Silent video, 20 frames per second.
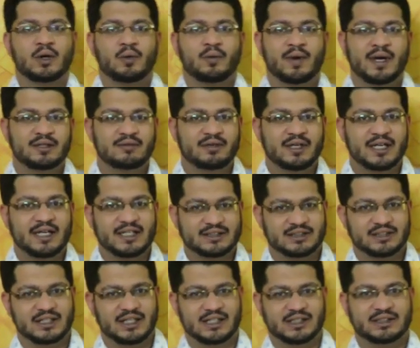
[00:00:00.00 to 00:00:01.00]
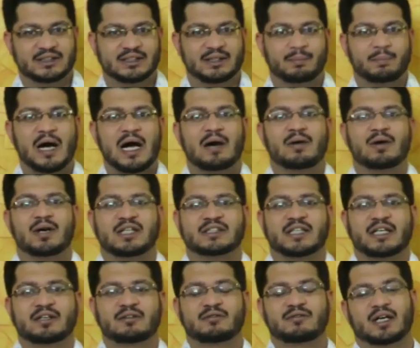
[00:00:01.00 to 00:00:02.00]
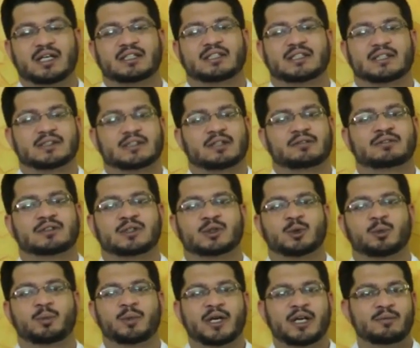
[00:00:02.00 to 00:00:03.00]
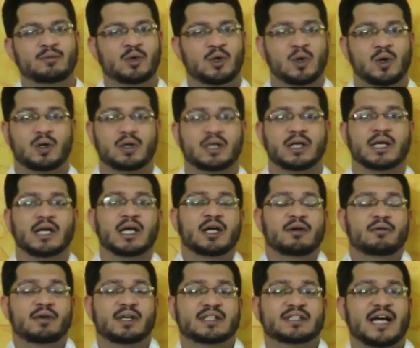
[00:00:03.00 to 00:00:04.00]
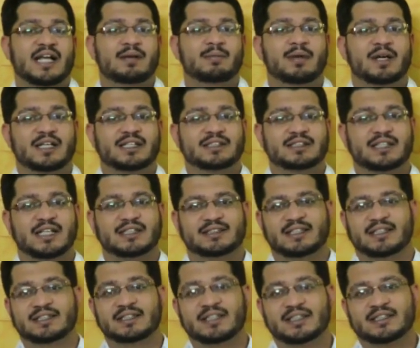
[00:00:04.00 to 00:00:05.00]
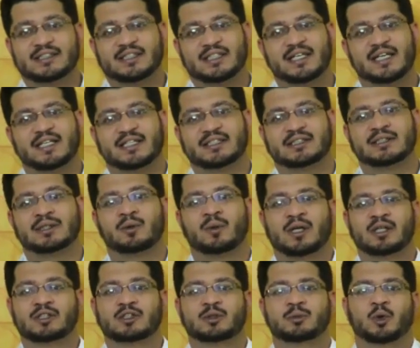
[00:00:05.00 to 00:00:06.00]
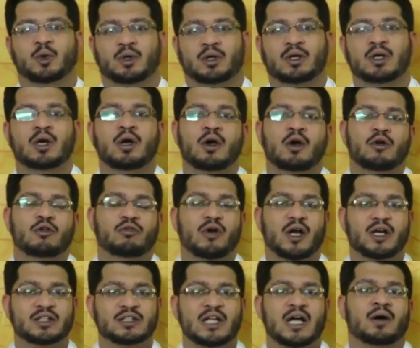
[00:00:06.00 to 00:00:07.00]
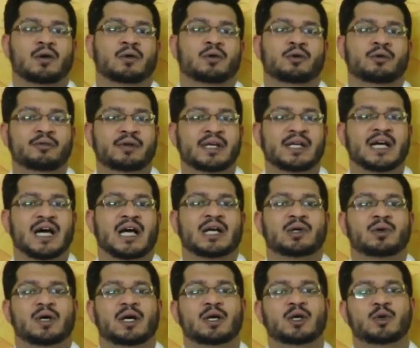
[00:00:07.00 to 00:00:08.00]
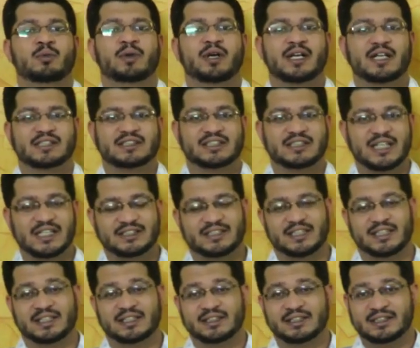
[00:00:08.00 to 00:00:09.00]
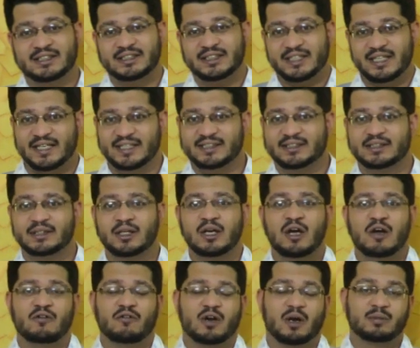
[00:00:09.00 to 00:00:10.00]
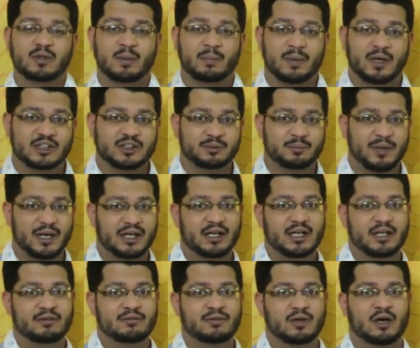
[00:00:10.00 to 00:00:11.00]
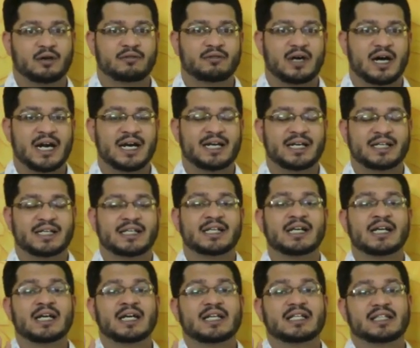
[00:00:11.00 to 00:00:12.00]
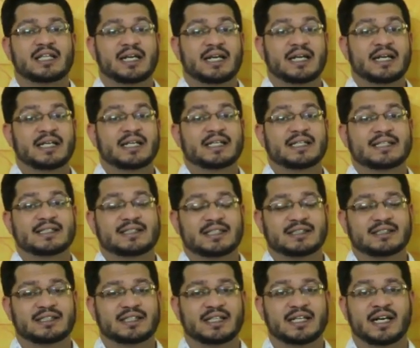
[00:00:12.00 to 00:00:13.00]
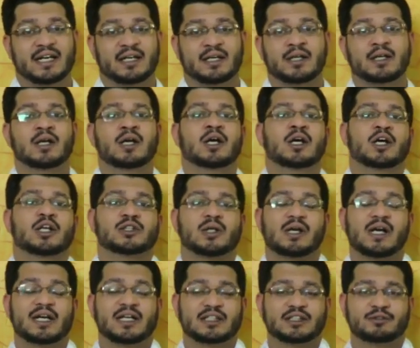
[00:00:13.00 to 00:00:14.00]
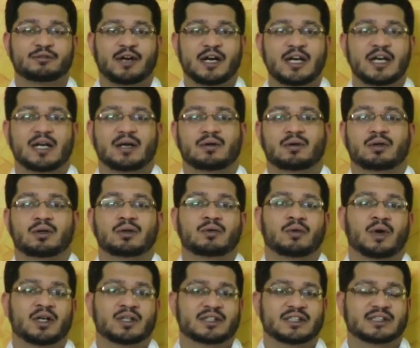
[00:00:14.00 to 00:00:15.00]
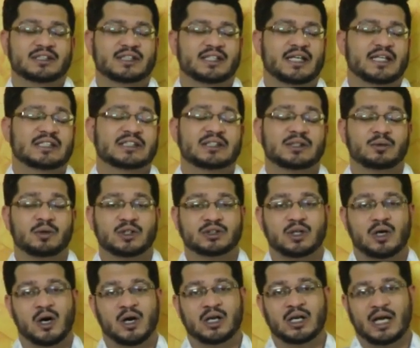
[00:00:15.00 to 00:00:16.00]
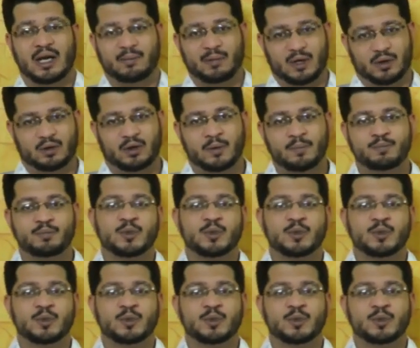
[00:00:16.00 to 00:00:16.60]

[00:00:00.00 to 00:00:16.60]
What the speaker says: When we discuss the powers and functions of the Supreme Court, we shall be discussing this case once more. For now, we are going to be discussing this case from the perspective of Article 368. So let us find out what this case was all about.